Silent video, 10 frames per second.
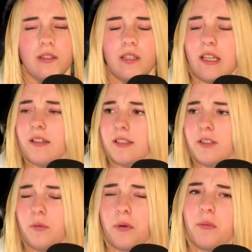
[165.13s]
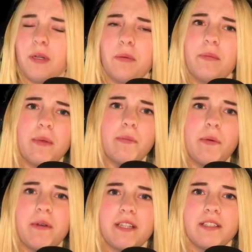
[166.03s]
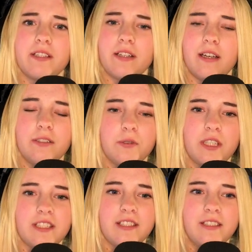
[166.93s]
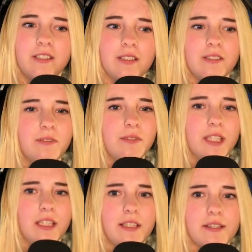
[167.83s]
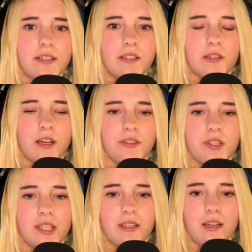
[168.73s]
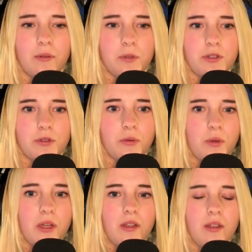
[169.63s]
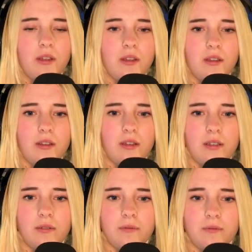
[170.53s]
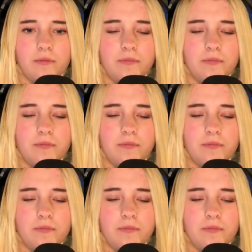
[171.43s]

Here, you probably remember better than I do, because I didn't really listen in the cutscene there. I was too, um,